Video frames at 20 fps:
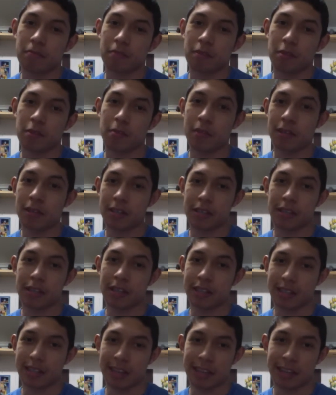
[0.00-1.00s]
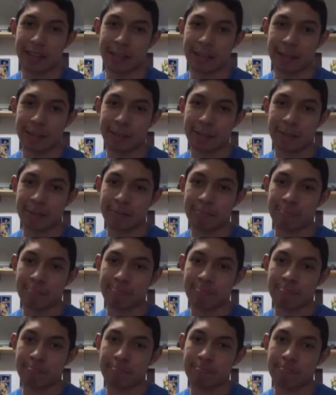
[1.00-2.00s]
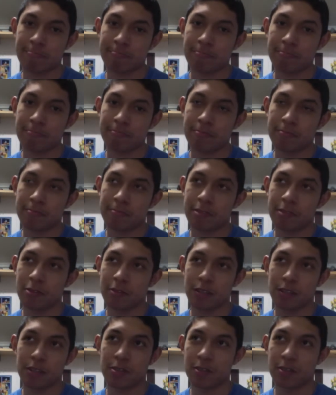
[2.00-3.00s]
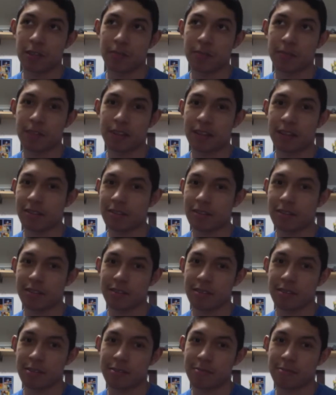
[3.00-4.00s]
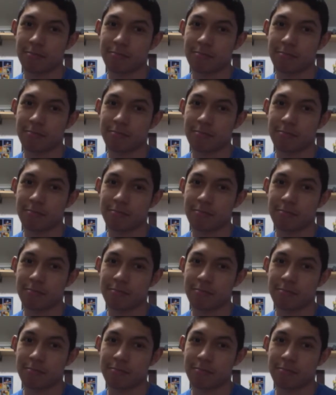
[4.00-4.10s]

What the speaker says: especially the classics. It's ready too late for The Exorcist.